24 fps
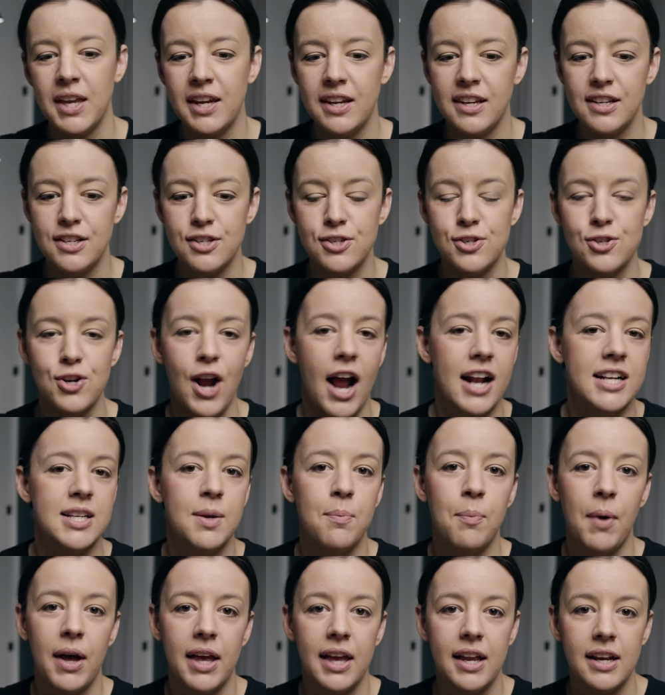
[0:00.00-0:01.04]
getting
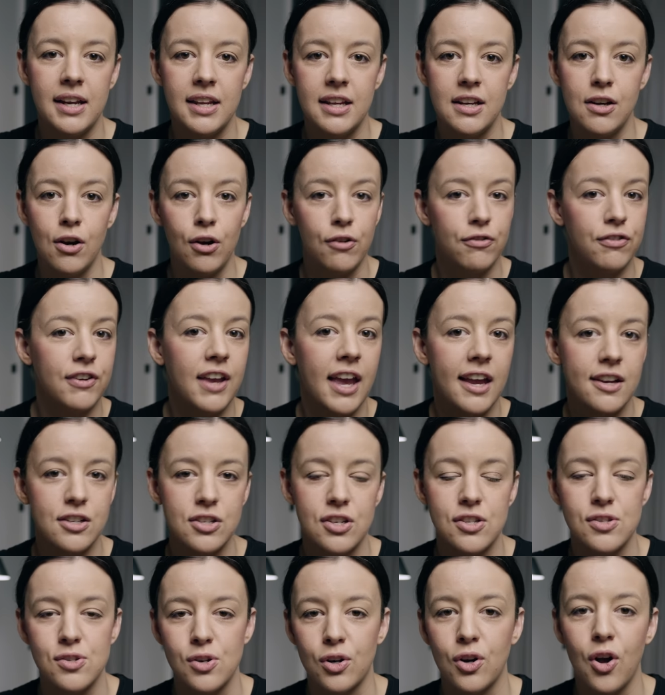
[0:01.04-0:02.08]
distracted by any
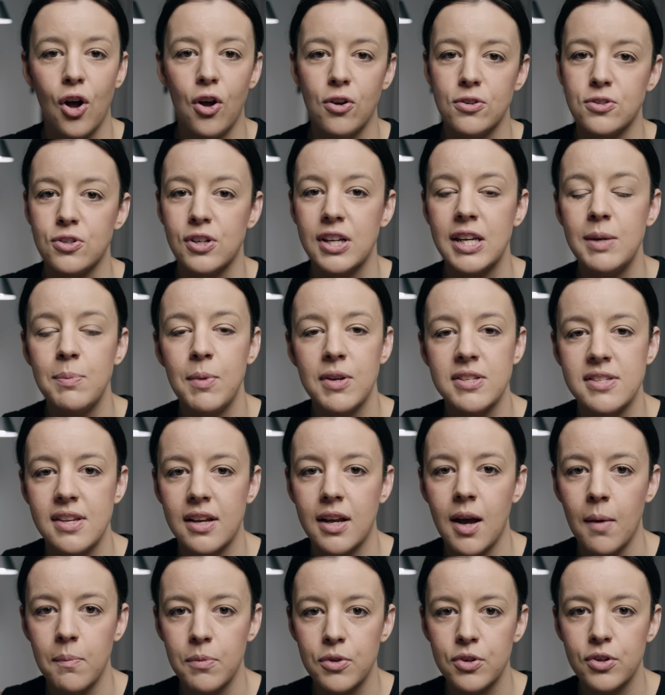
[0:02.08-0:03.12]
notifications or calls or emails
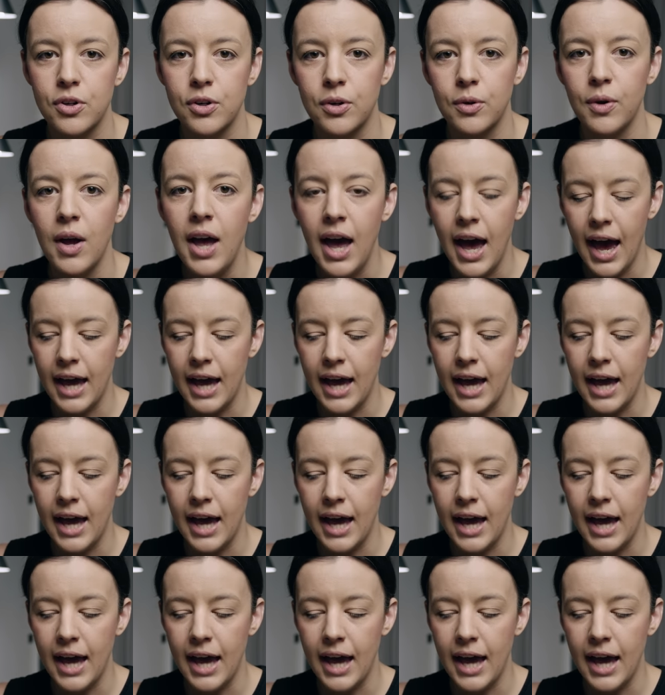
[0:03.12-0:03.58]
that come through